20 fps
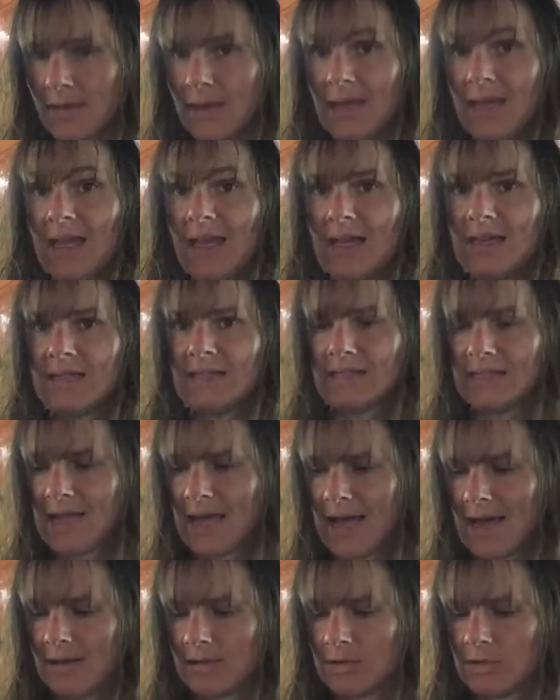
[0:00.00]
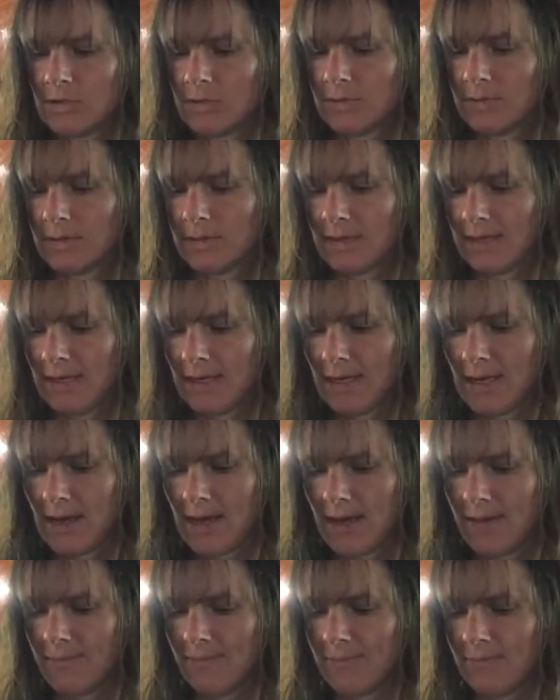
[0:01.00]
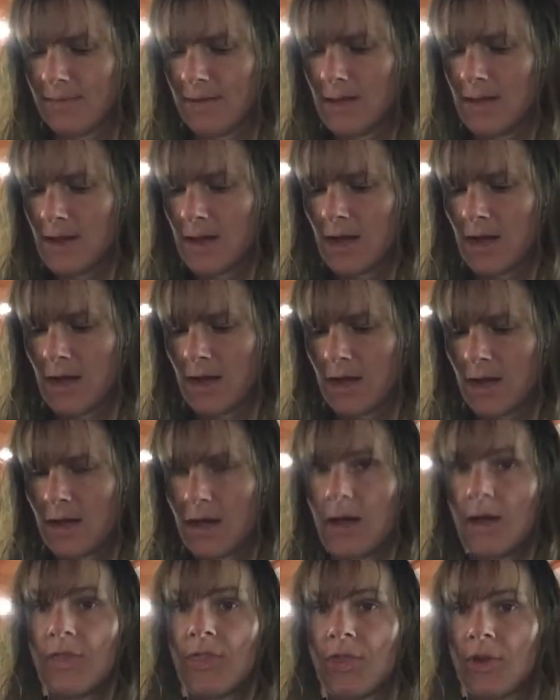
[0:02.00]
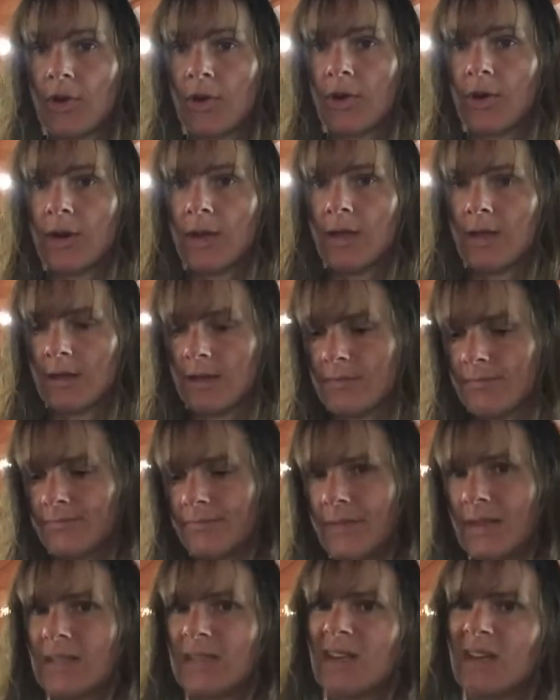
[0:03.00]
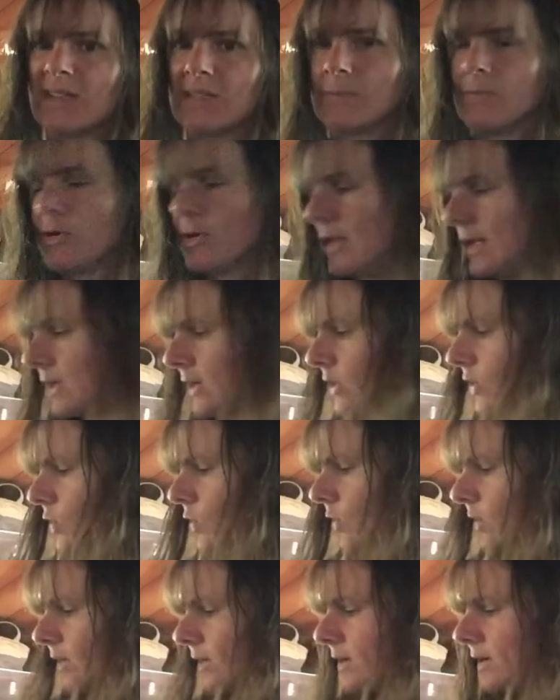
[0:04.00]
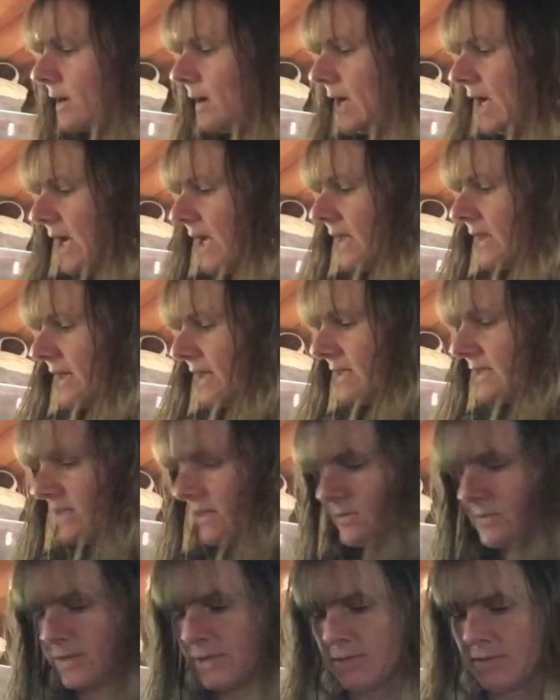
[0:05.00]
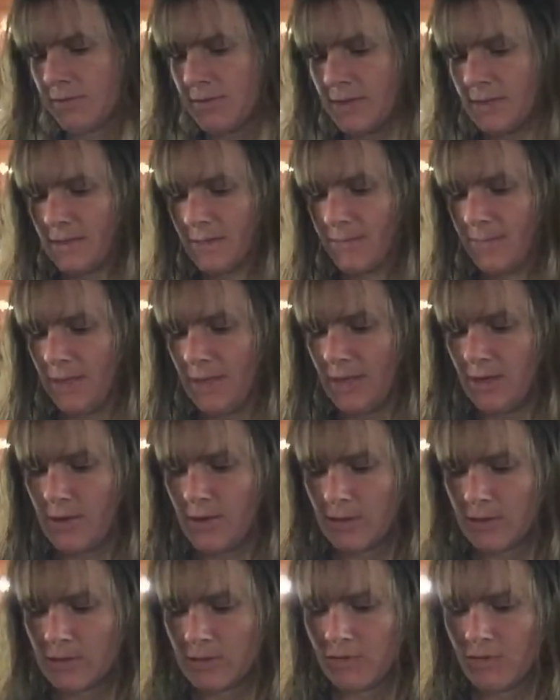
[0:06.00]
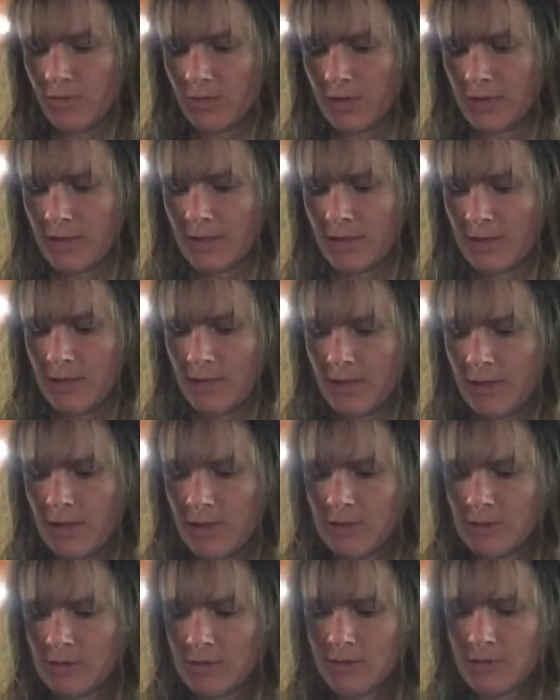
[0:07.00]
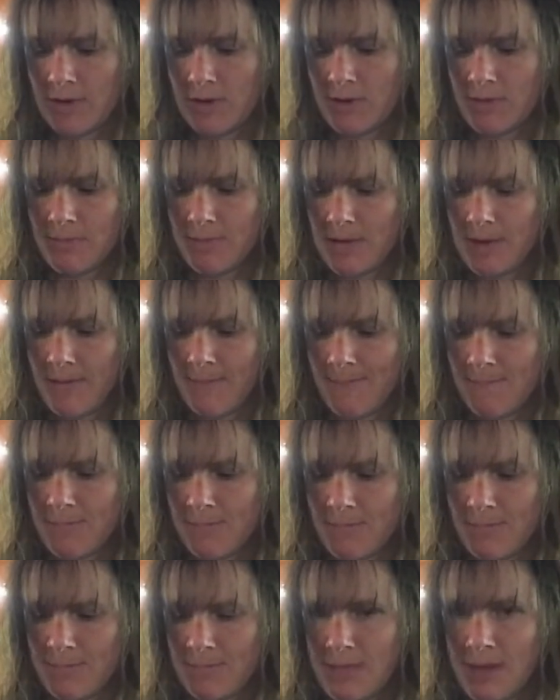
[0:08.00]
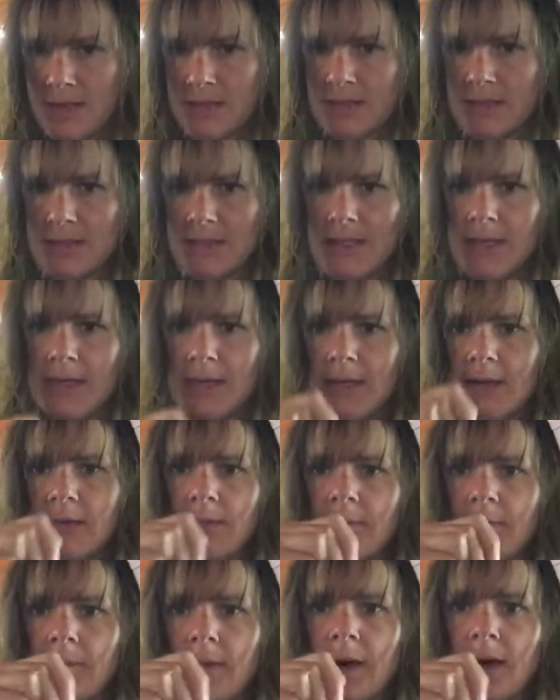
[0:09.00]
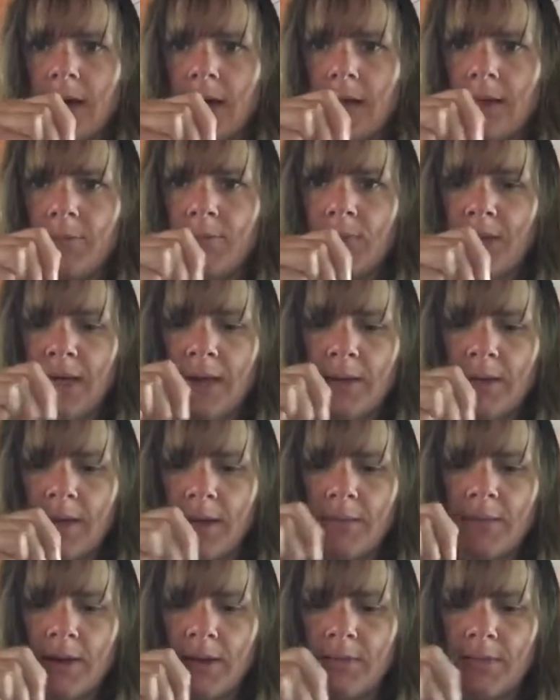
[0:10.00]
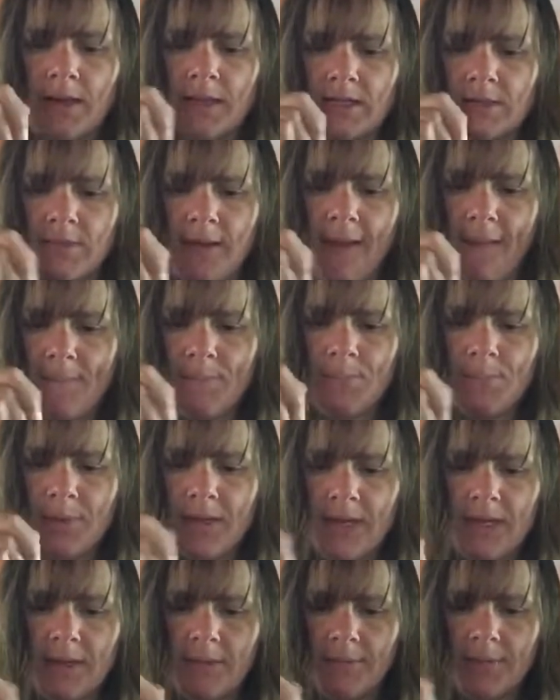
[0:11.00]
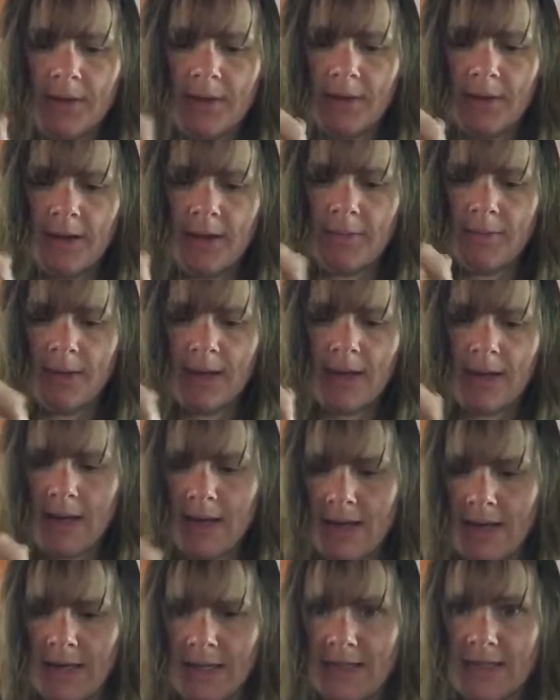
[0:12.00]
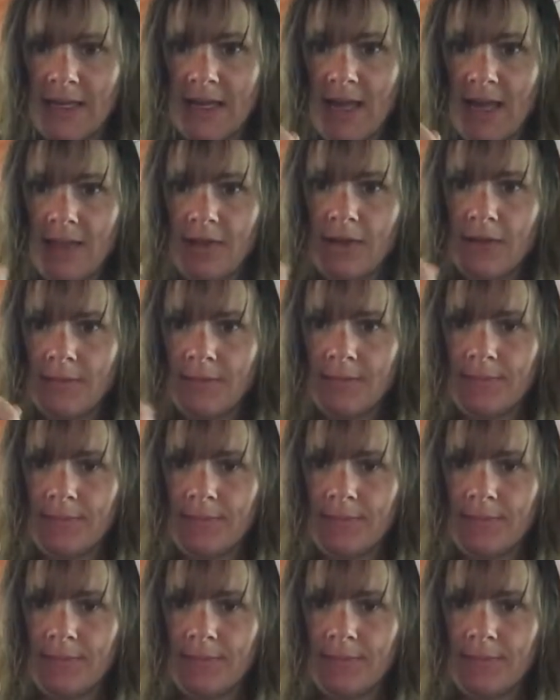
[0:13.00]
is actually 1/3, no, it's more like 1/4 less than what the recipe calls for. So now I'm going to mix in my mix my peanut butter and my honey together